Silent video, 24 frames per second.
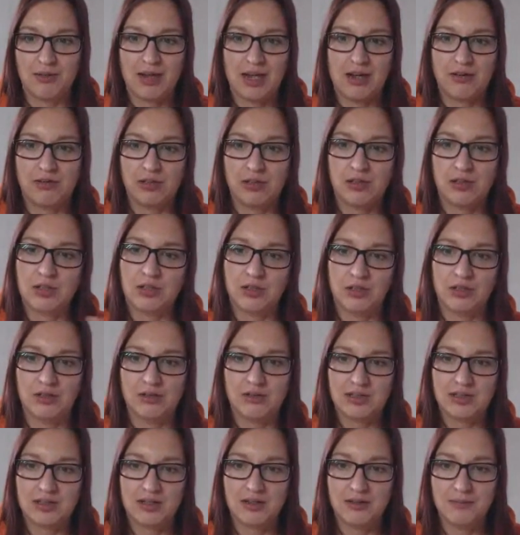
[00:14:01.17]
how you can
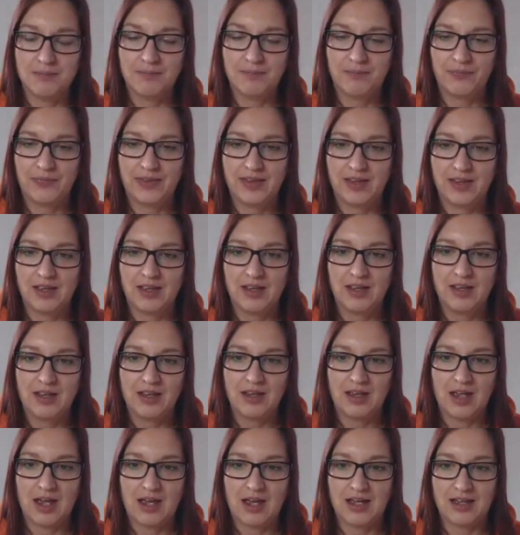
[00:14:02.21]
use them
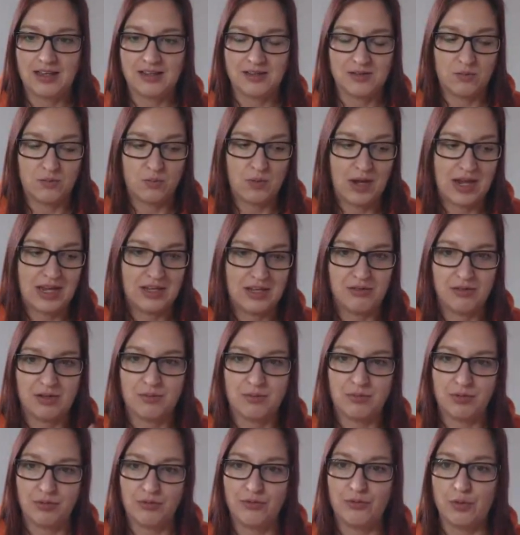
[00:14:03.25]
yeah. and where you can
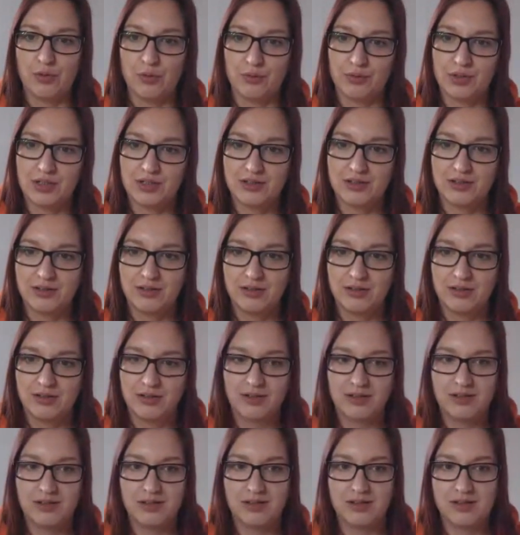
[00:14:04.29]
move forward.
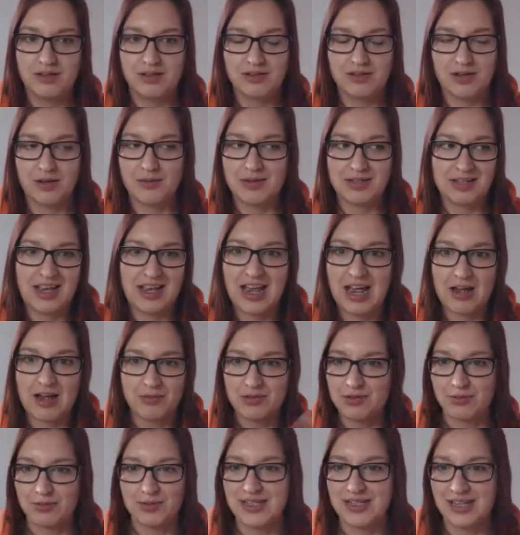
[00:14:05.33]
So it's mm-hmm. like
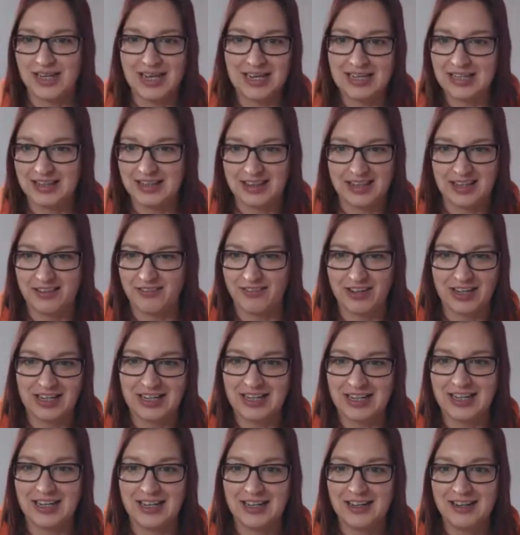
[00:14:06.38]
outsourcing anything,
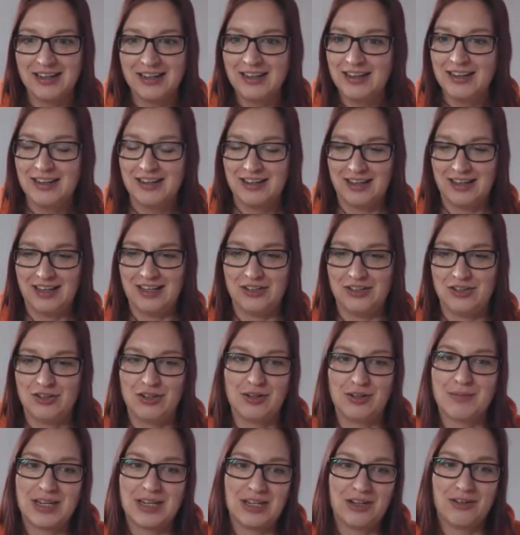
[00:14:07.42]
really. It should
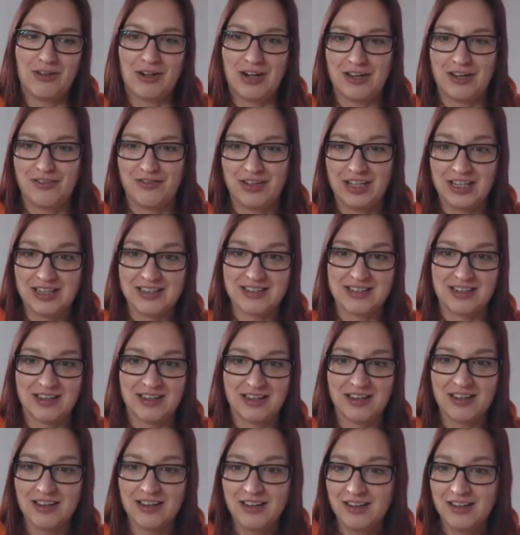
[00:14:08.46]
make your life
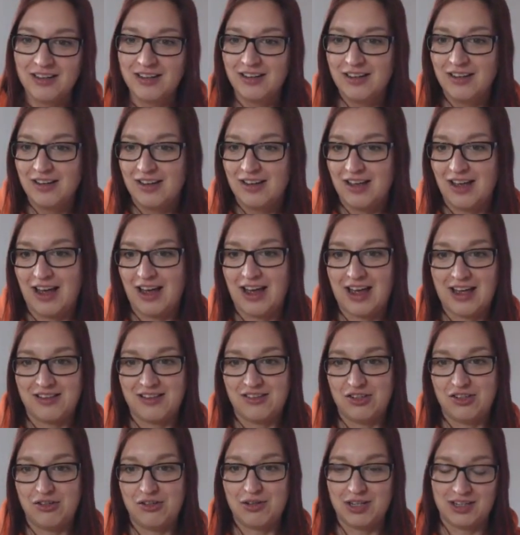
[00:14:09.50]
easier and
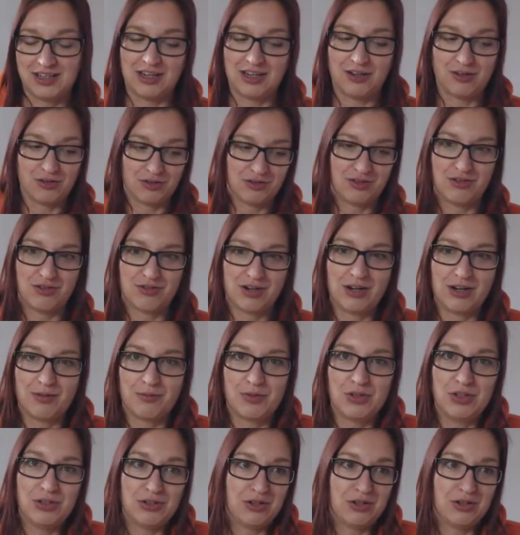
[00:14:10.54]
you can then concentrate on
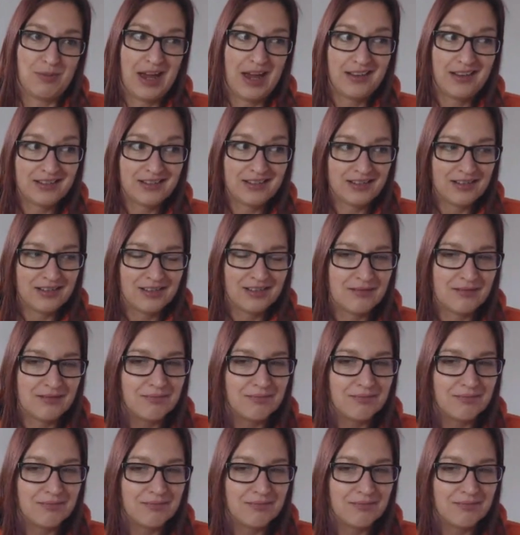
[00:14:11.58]
what you do best.